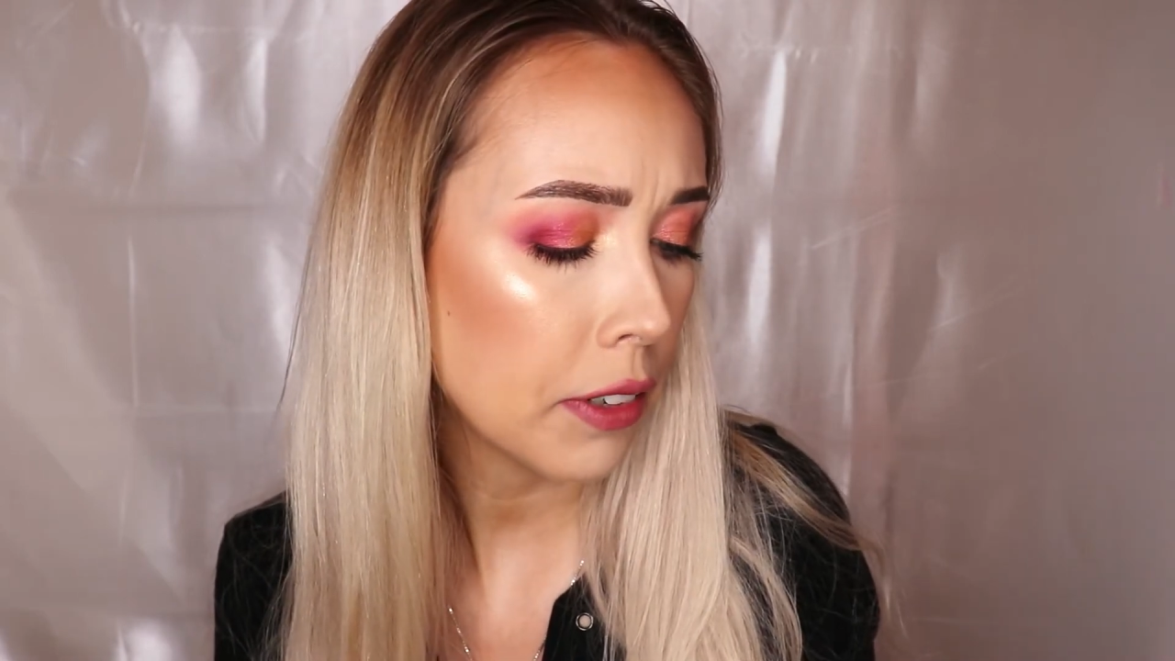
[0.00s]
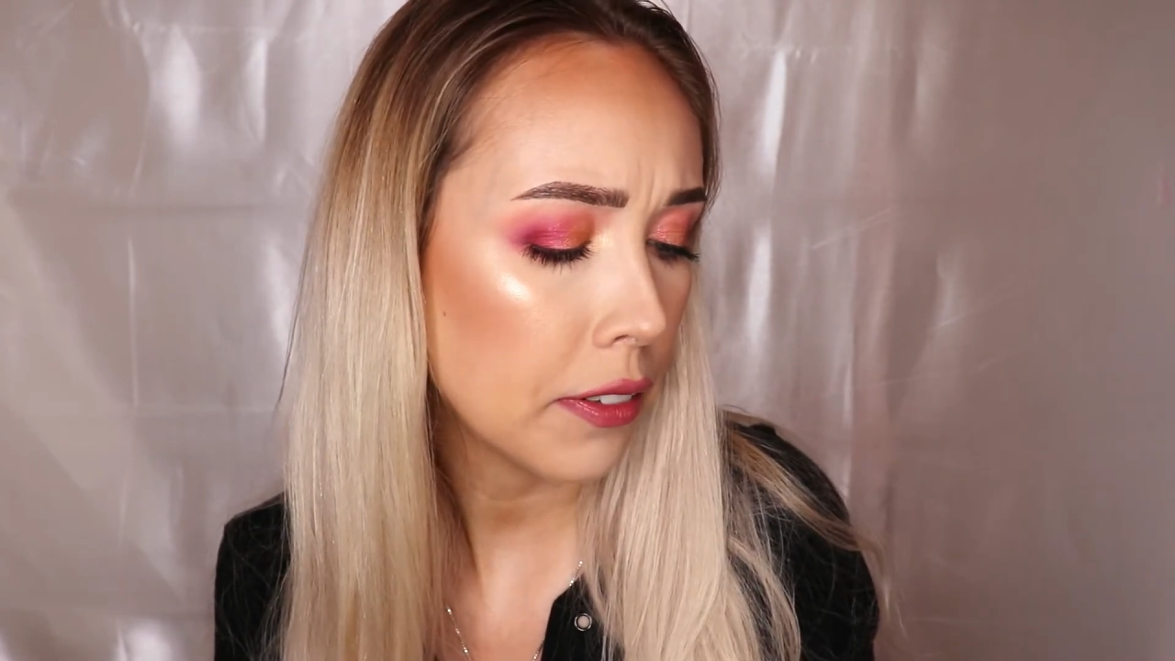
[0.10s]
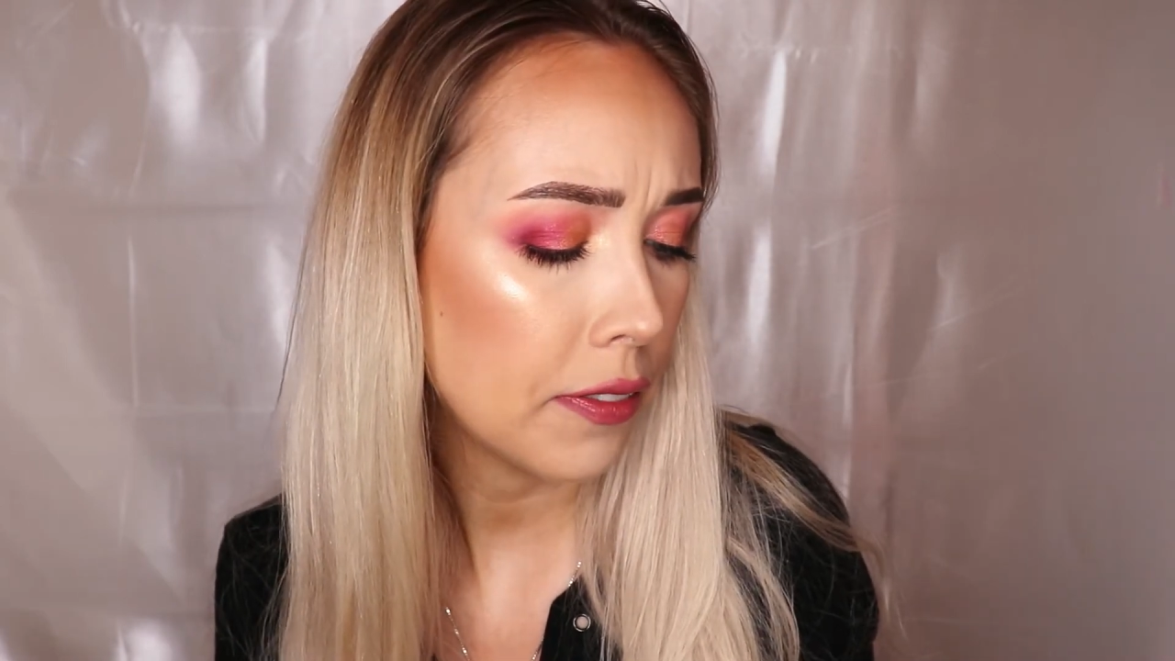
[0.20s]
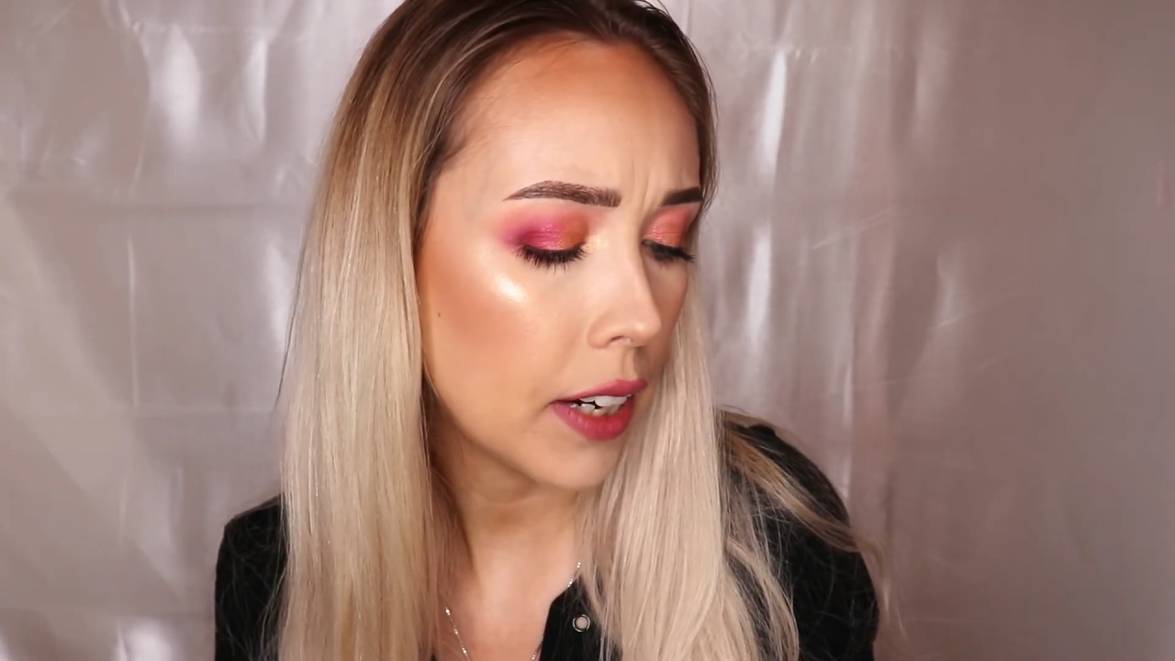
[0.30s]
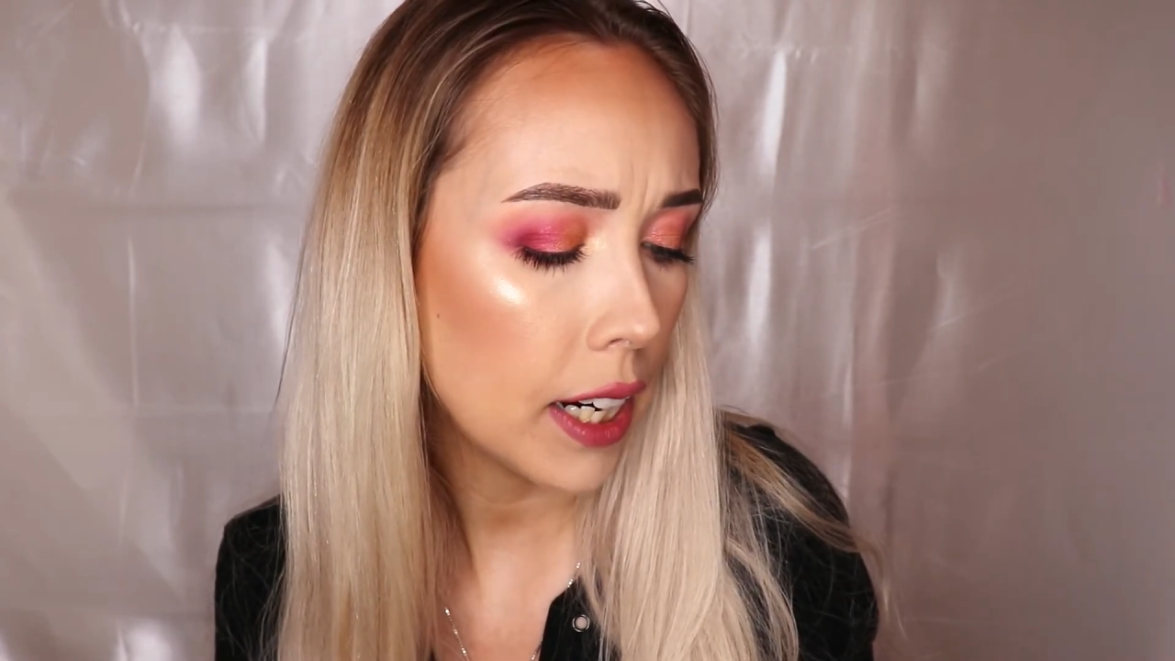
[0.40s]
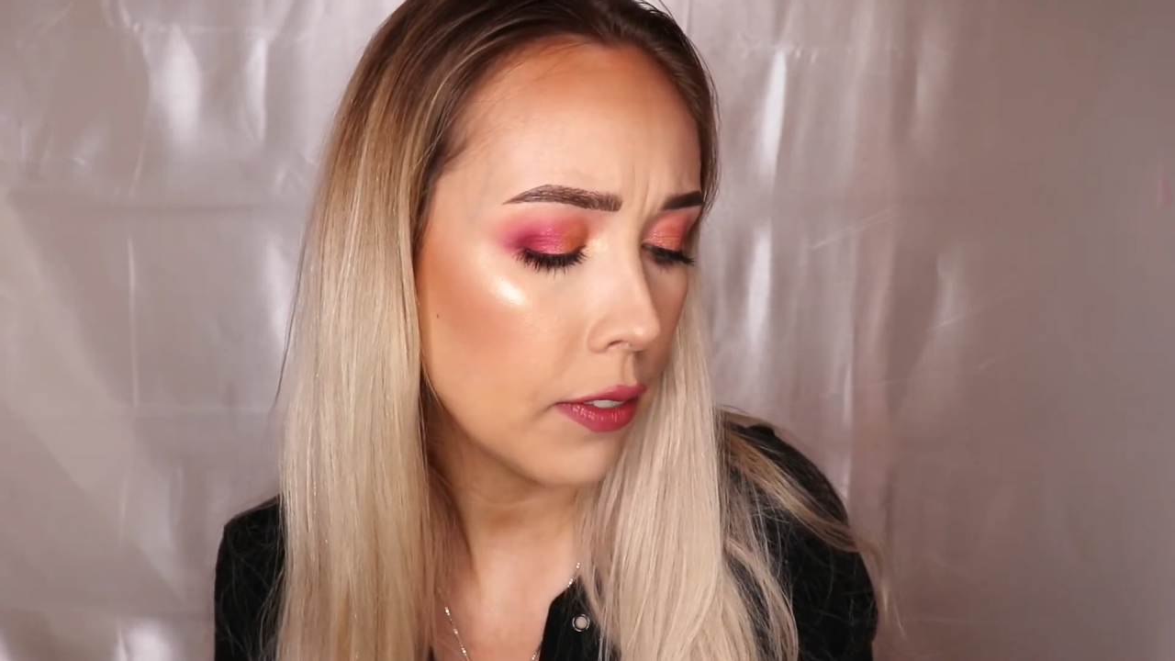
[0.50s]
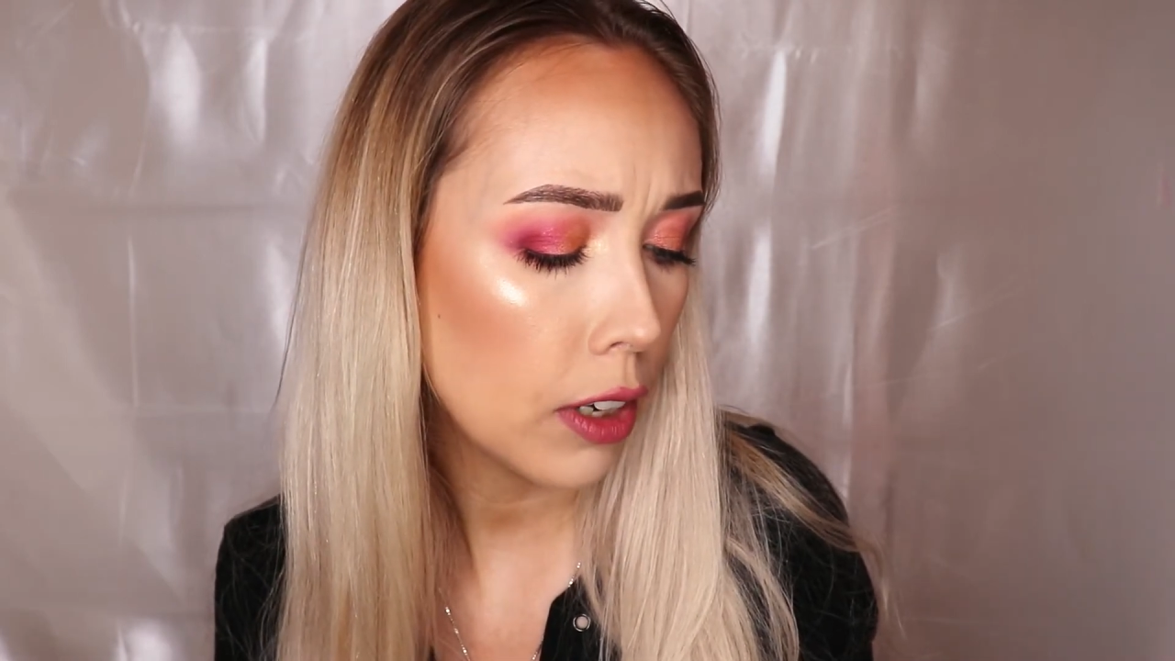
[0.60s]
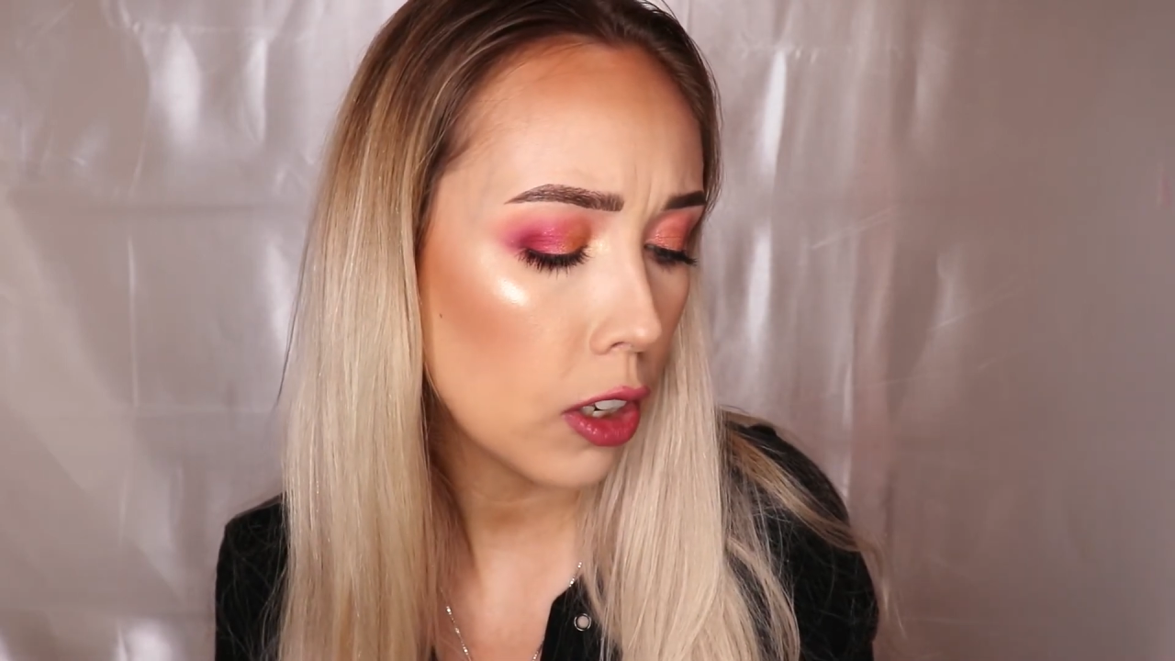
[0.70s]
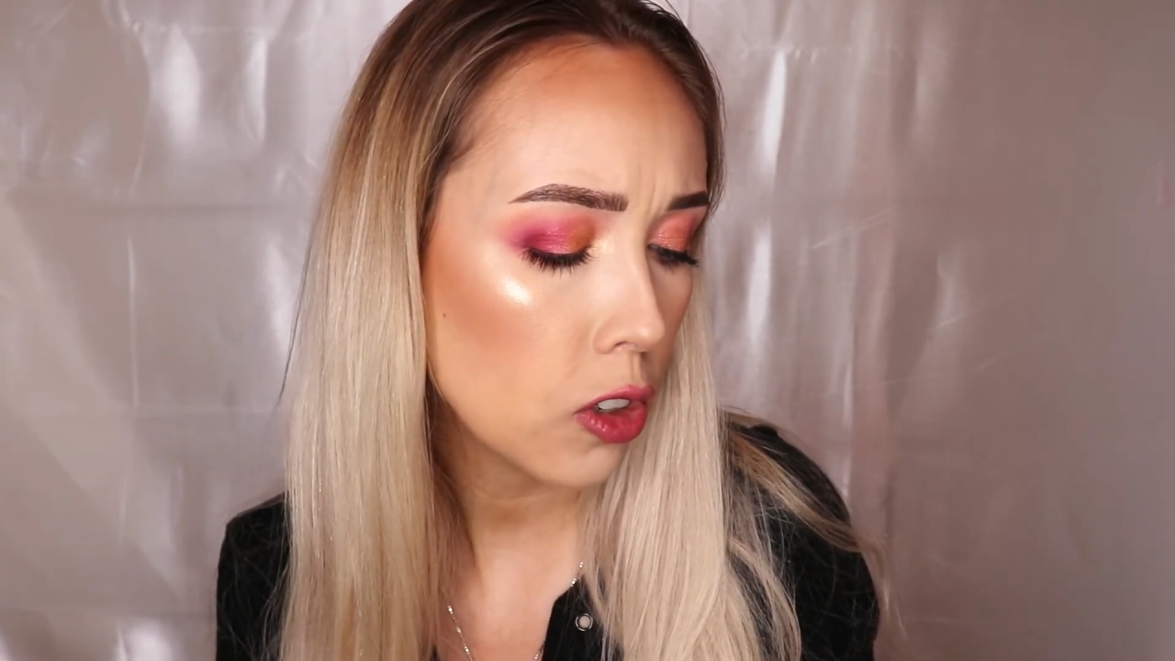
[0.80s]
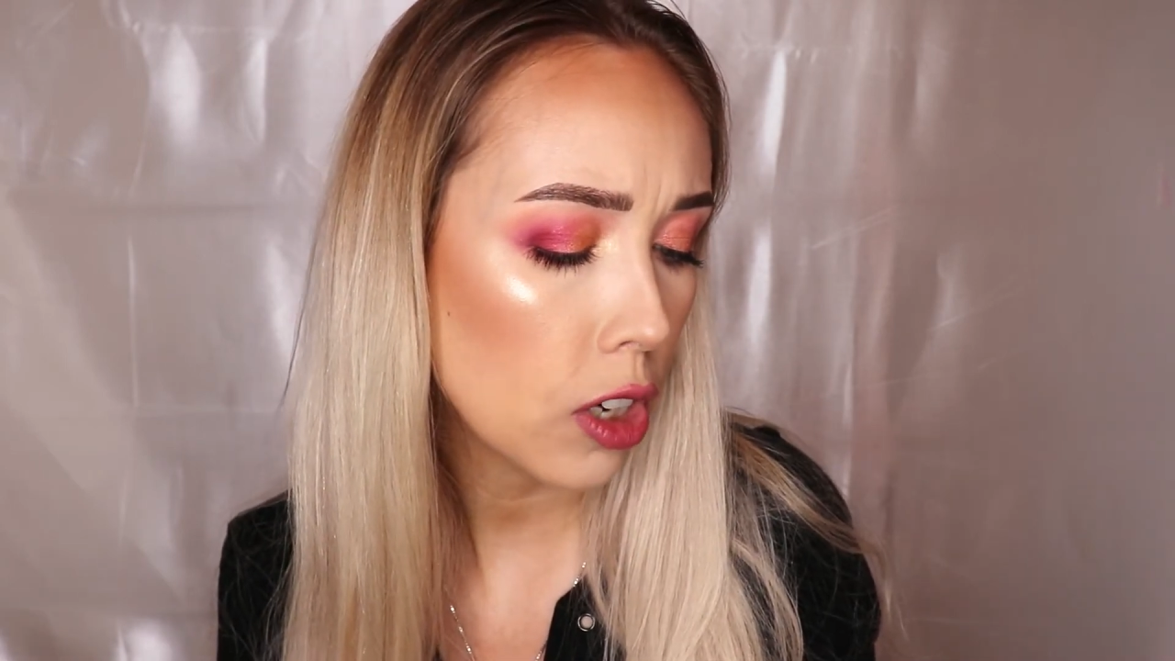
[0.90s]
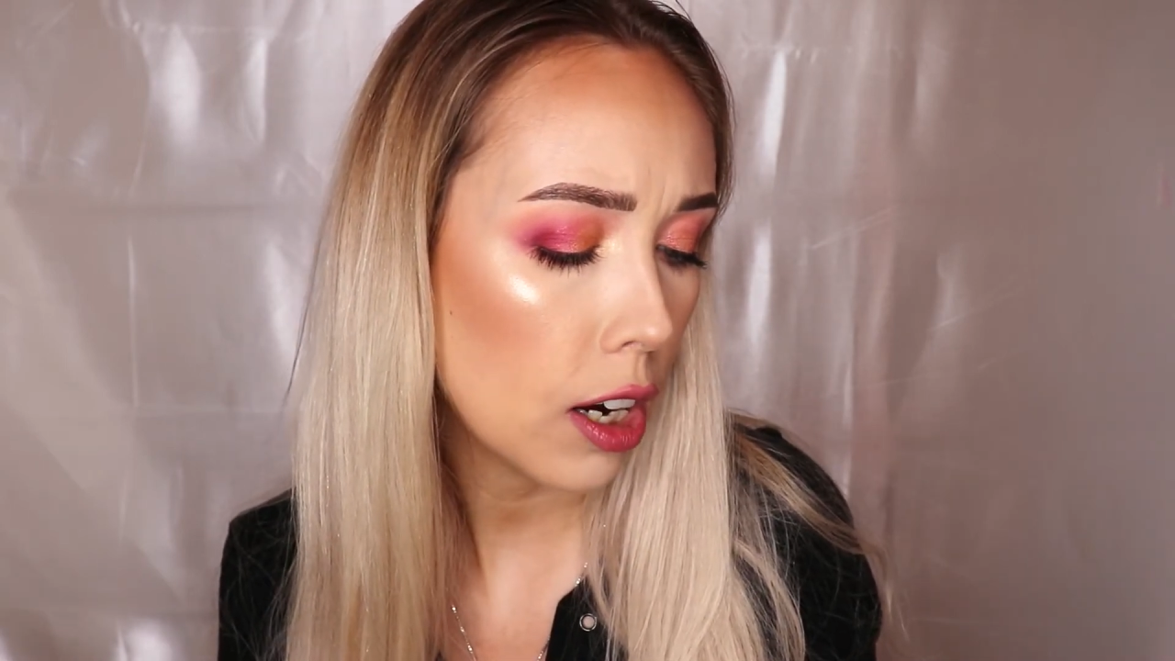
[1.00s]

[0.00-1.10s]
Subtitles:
for $5